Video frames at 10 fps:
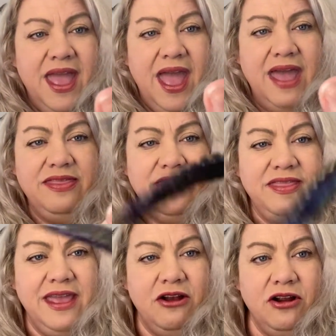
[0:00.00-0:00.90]
And then
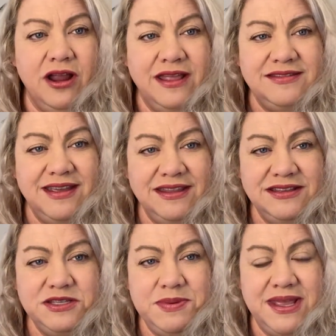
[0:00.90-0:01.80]
they are intended
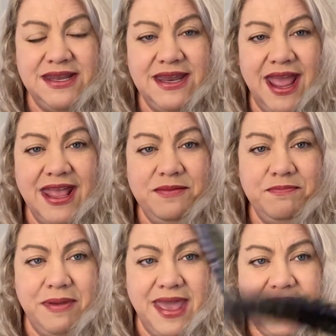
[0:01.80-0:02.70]
to be a Ned
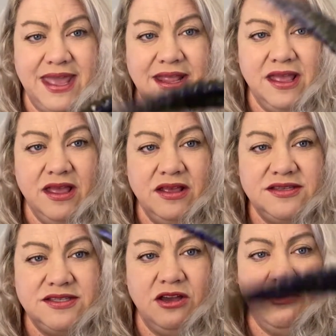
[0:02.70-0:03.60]
bait.
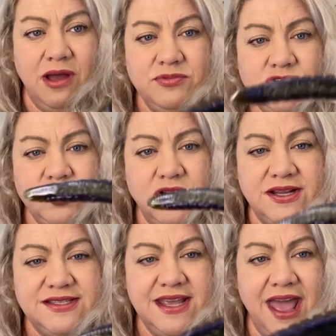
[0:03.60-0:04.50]
So I'm just trying to
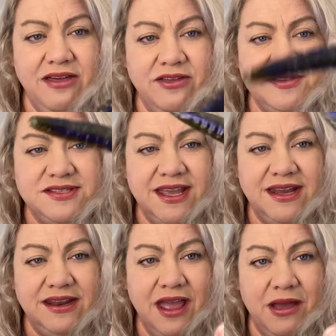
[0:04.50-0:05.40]
see how they'll
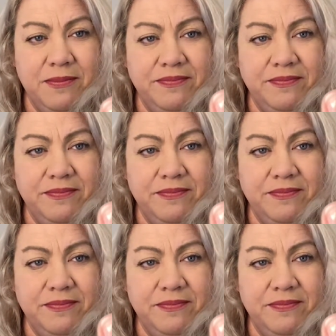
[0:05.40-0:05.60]
stand up.